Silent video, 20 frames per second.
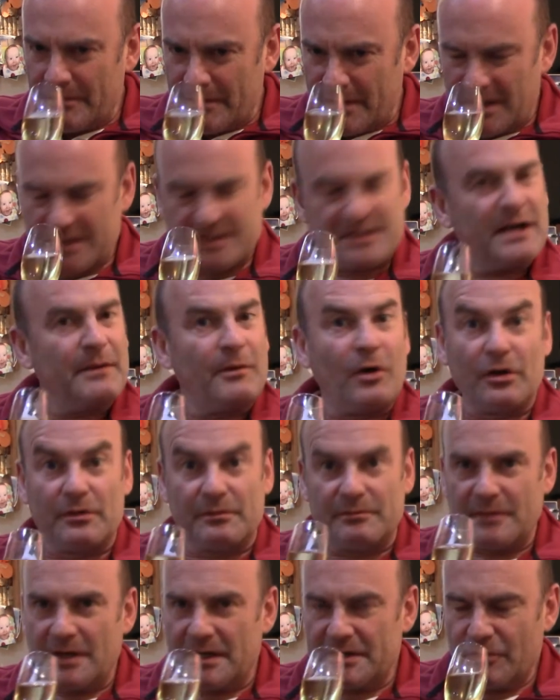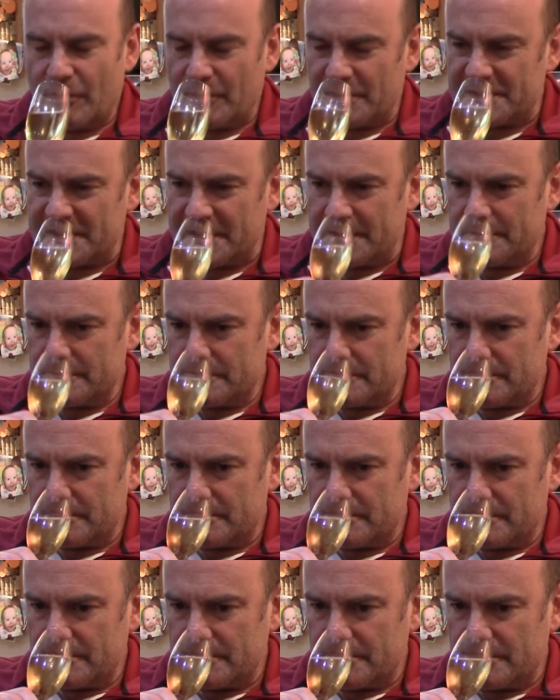has come on enormously
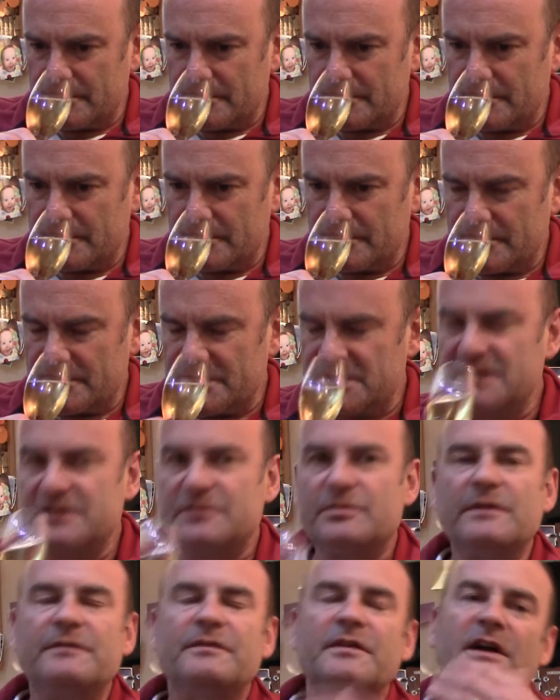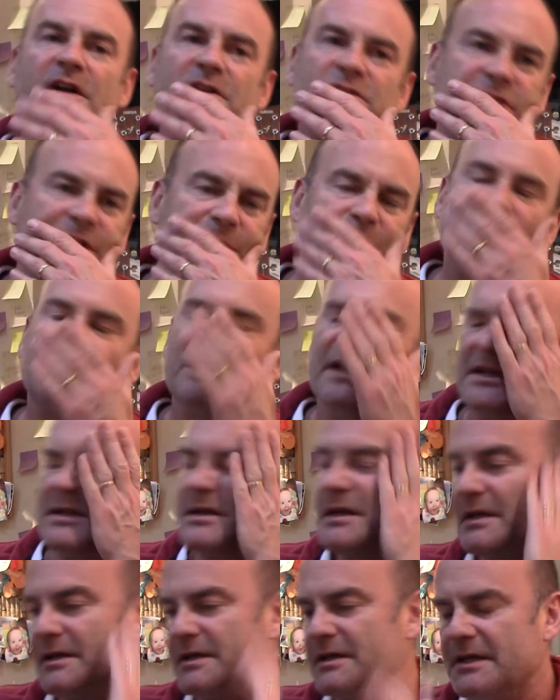since we first shipped
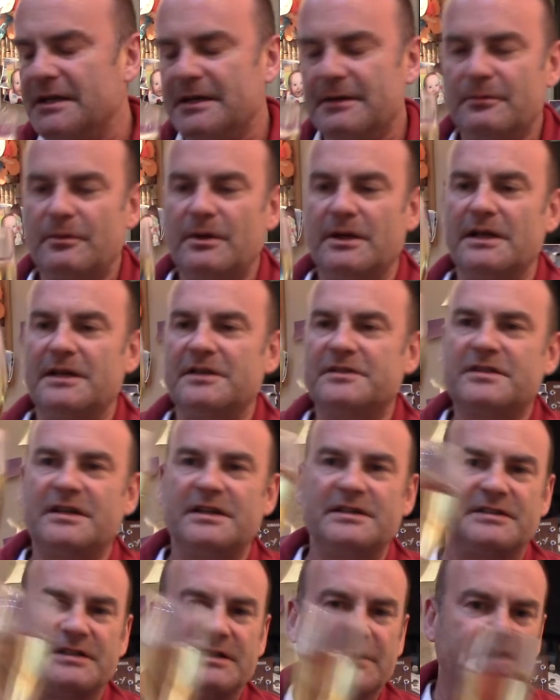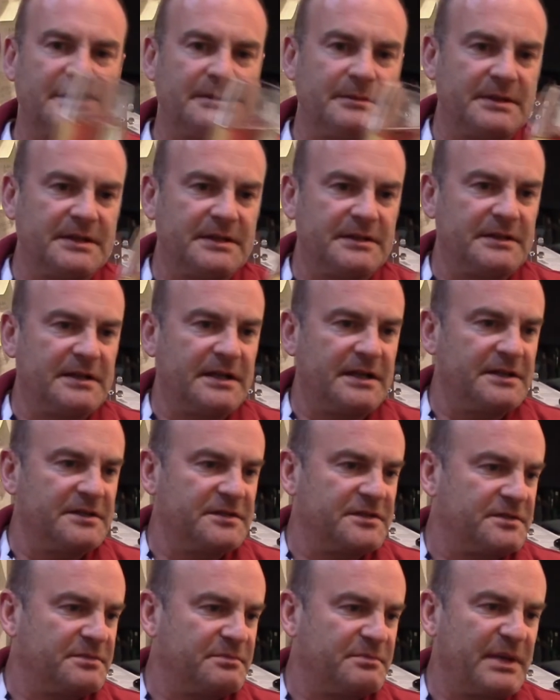it. And well, let's taste it. I mean,
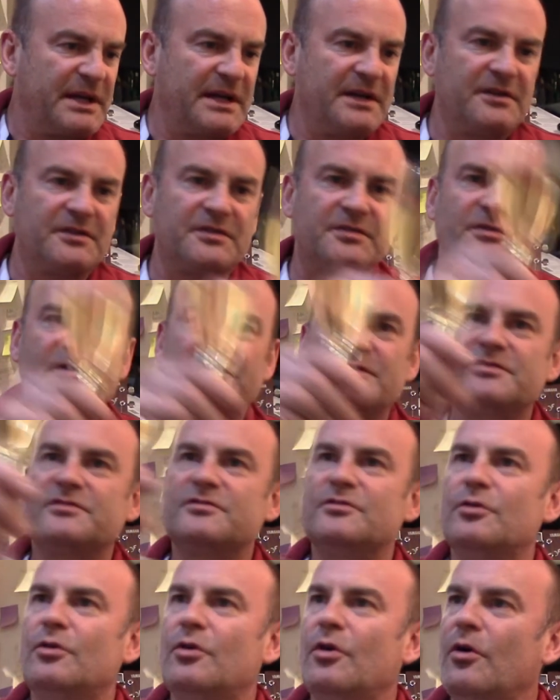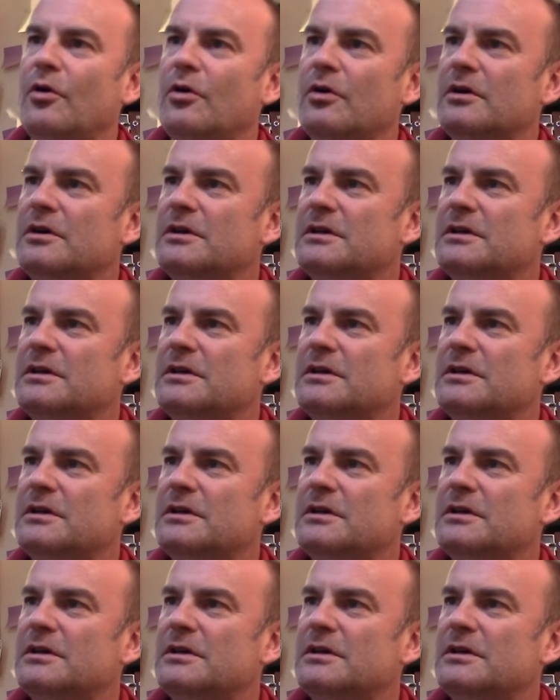colours pale, sort of straw,